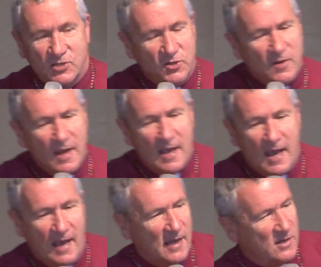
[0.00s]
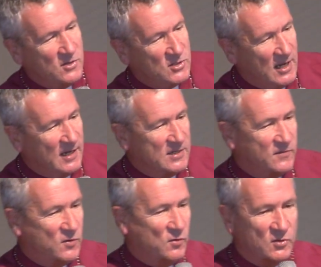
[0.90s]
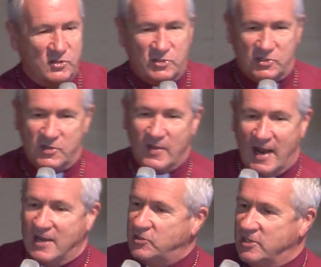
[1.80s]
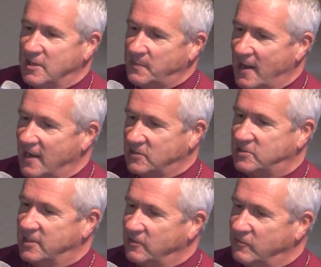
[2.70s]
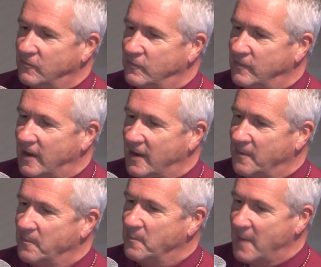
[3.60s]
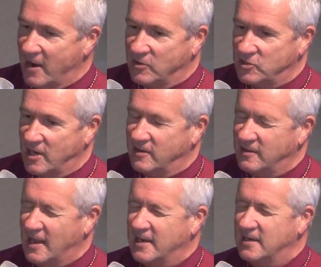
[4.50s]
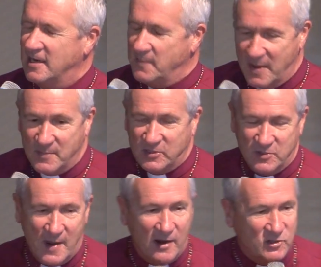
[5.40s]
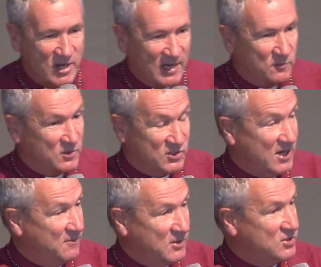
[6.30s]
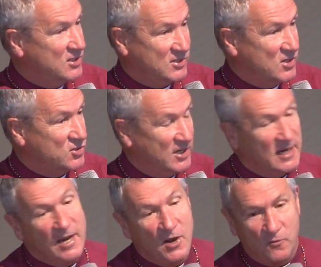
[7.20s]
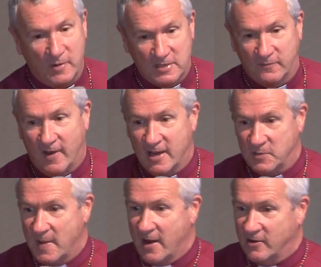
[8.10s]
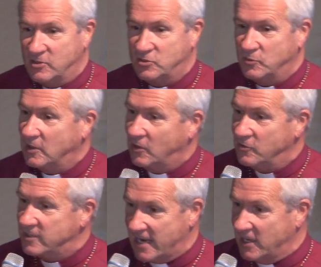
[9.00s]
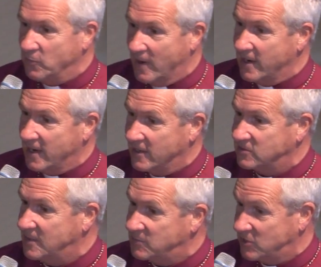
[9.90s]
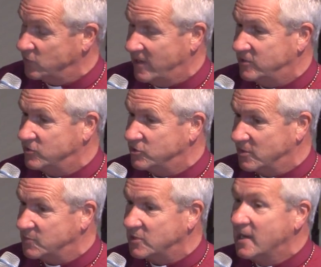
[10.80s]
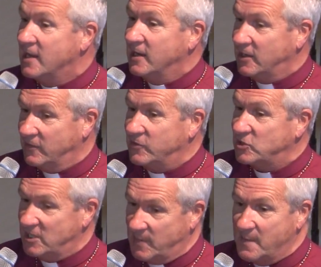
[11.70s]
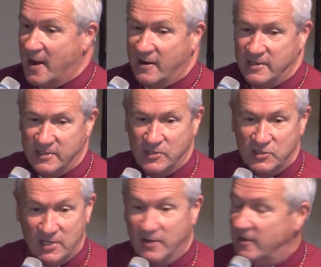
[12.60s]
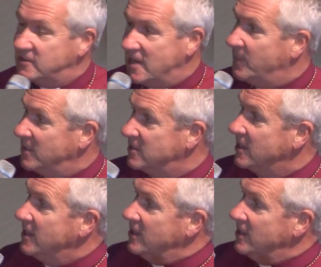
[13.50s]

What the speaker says: issue. New Zealand, of course, just in the last year passed an amendment to the Marriage Act, which essentially redefined marriage to include anyone now. Same-sex relationships can officially be married in New Zealand. That's happened